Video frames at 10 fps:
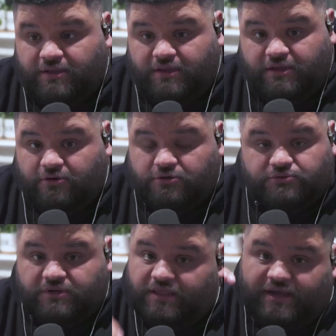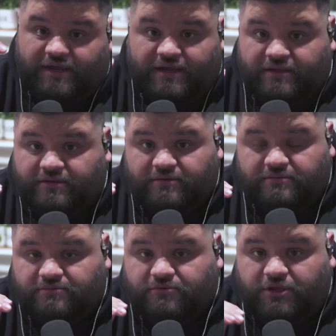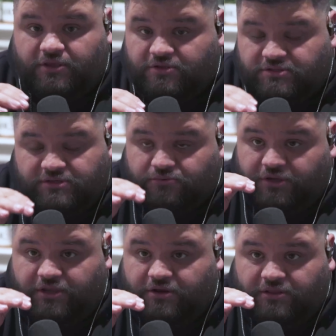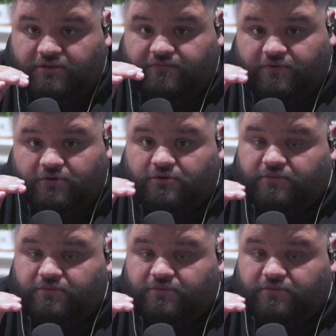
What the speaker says: it goes really high, where you hear the vocal